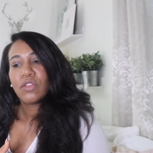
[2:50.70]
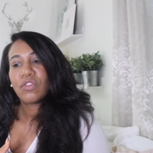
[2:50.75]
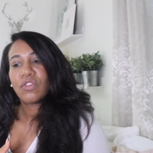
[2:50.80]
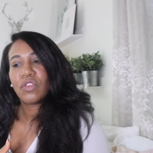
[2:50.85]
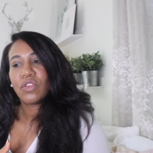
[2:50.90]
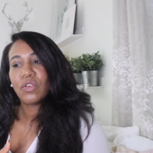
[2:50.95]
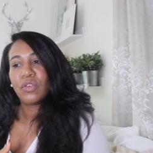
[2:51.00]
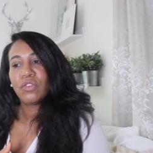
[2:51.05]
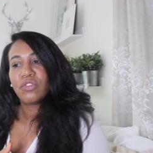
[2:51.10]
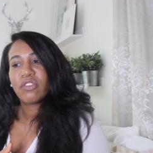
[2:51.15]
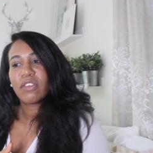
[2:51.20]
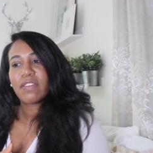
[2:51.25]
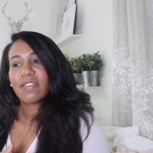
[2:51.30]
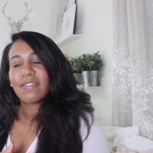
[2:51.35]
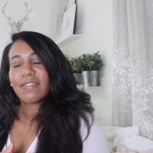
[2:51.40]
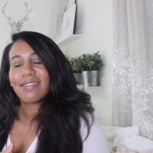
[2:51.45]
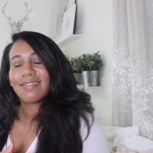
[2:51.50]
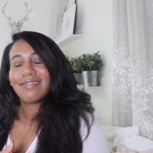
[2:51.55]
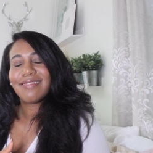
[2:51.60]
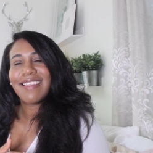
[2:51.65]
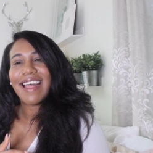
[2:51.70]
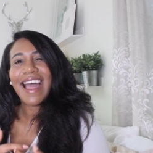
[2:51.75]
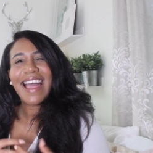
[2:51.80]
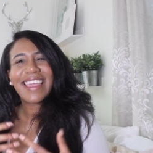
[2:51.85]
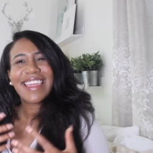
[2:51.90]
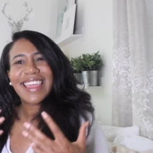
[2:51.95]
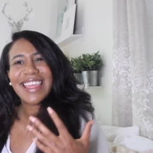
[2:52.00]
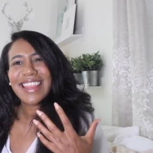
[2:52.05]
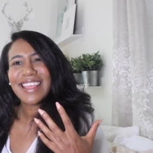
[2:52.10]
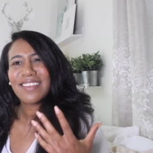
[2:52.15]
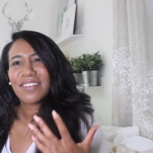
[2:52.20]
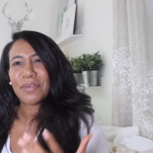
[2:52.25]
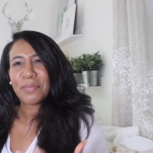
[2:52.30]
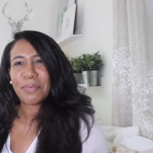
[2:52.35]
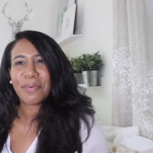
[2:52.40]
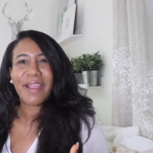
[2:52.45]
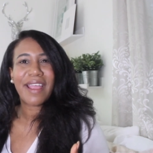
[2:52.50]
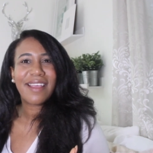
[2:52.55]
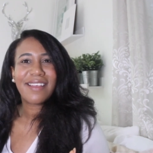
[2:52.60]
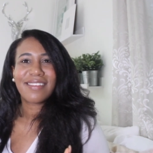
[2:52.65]
to just not getting
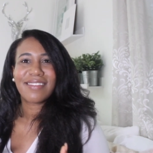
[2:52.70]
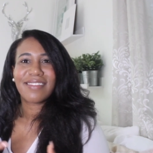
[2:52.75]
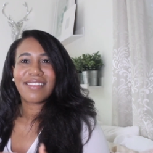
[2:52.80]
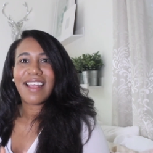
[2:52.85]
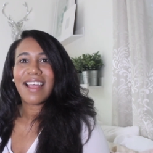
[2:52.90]
depressed,